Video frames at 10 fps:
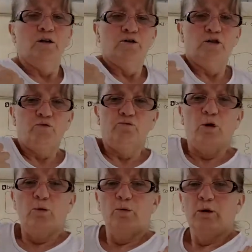Just
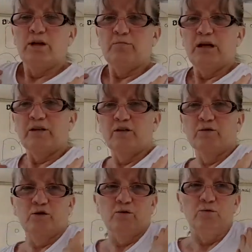rolling back those
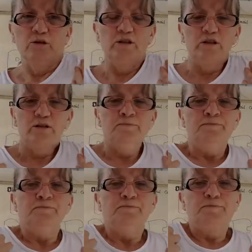shoulders,
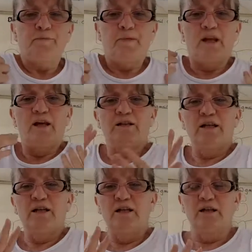
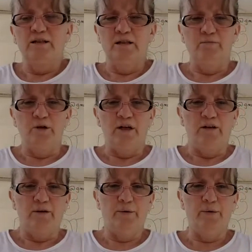taking a deep breath.